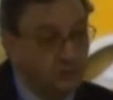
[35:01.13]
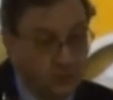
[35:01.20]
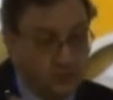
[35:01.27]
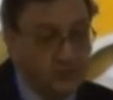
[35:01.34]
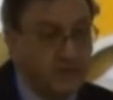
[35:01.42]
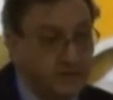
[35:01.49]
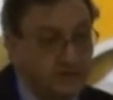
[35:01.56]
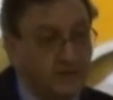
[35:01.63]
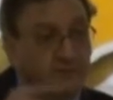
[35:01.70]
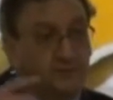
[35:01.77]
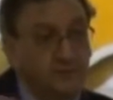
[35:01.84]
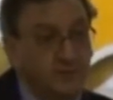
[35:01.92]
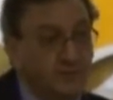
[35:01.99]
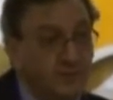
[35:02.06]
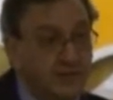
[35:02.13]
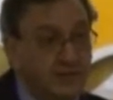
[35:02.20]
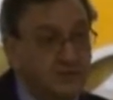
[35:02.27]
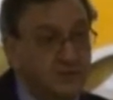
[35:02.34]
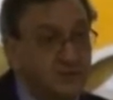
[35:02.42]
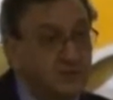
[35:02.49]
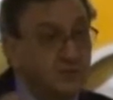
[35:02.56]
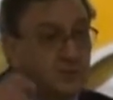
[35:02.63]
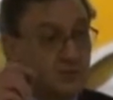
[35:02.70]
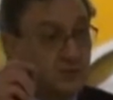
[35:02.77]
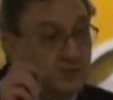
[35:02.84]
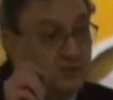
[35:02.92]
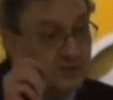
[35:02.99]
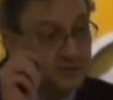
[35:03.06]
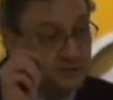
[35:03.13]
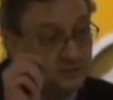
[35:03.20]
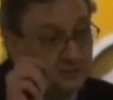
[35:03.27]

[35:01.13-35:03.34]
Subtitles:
you can give prophylaxis to only the